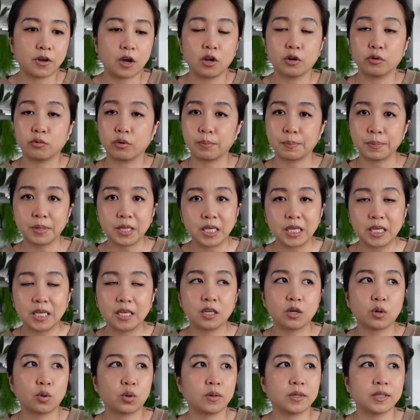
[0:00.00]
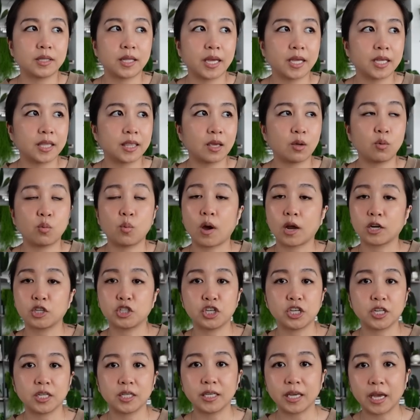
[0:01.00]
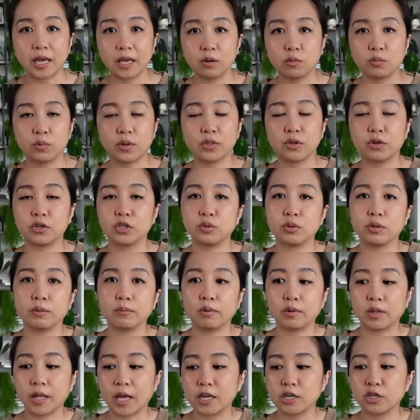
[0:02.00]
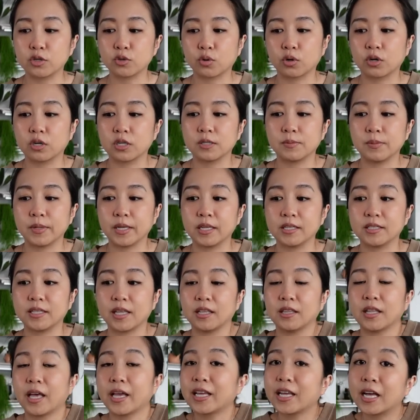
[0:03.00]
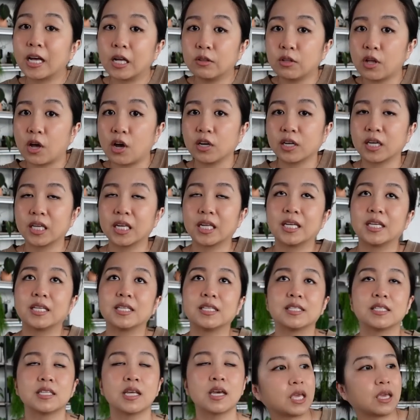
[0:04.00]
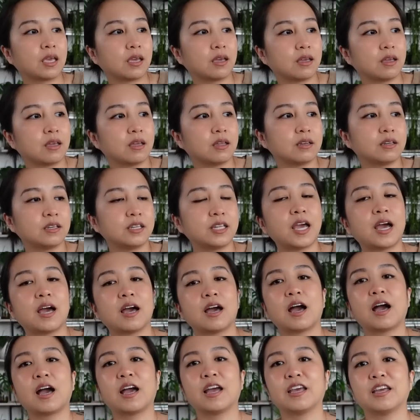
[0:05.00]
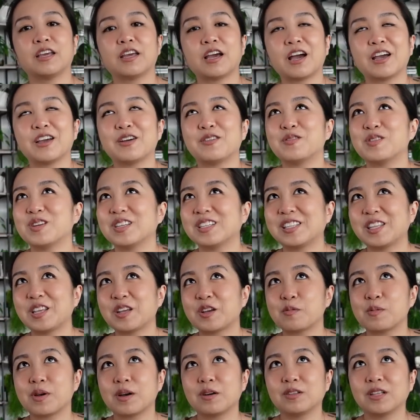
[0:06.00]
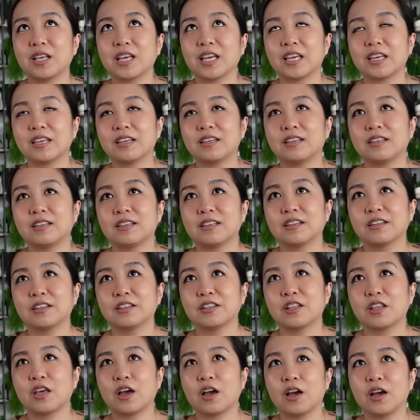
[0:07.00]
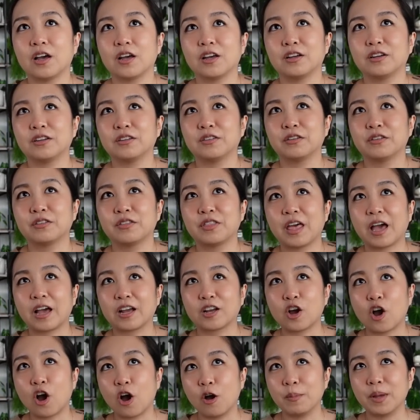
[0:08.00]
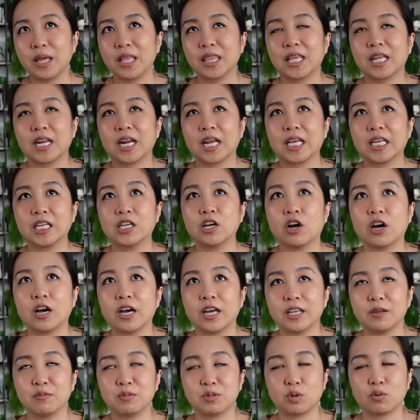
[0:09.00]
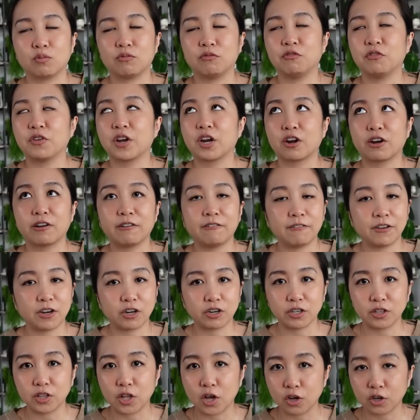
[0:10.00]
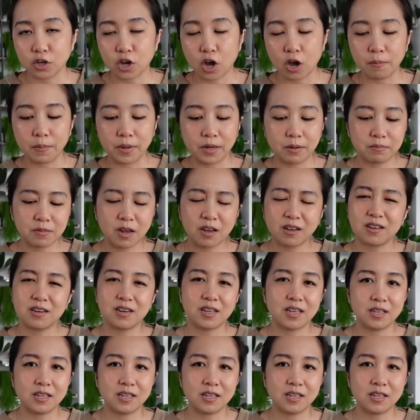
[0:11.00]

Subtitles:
on repeat, or like they watch it again when they're doing plant chores because they like how long it is. And yeah, I always think about like that comment that I got. It was a very, very long comment. I'm not gonna